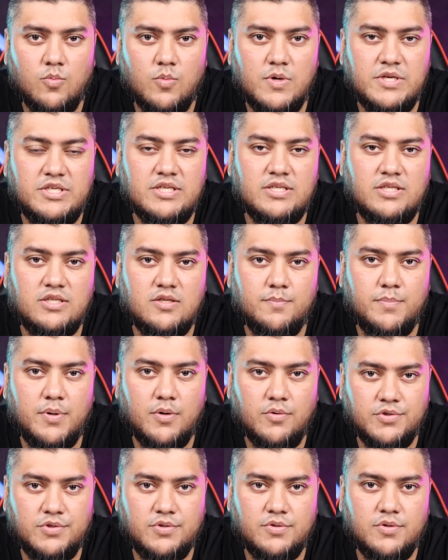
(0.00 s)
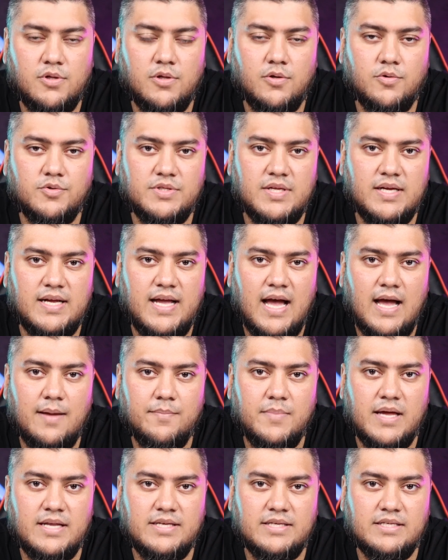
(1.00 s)
which is supposed to close the
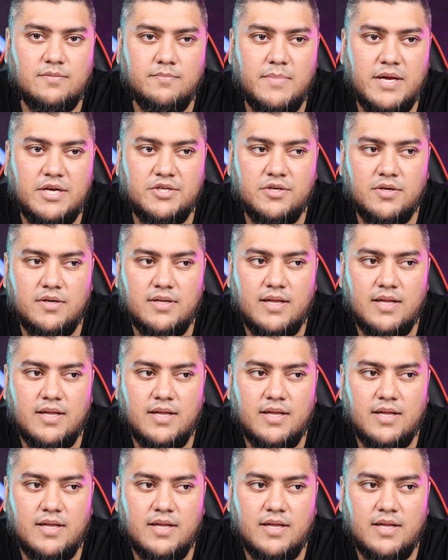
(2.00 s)
gap and just make sure